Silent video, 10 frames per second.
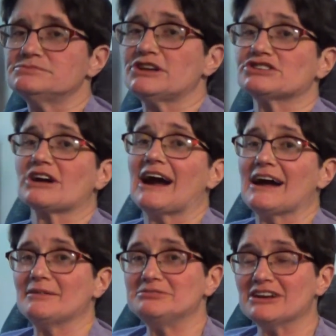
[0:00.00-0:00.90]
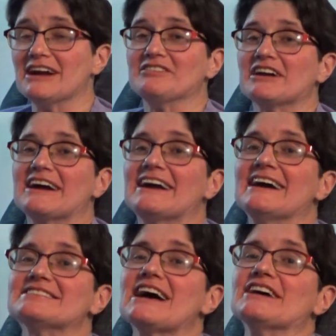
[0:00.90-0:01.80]
subscribe. Do not forget
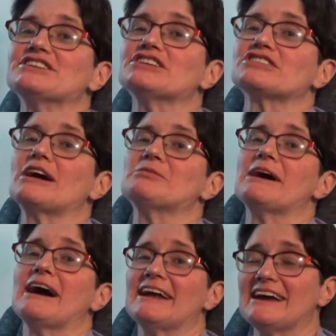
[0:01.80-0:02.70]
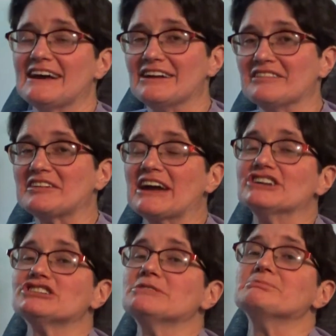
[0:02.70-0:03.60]
to hit that subscribe button and
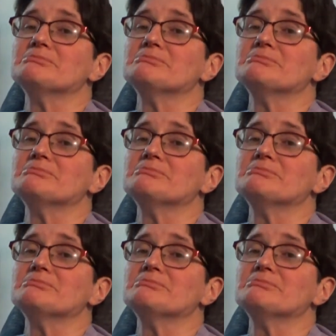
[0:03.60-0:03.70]
notification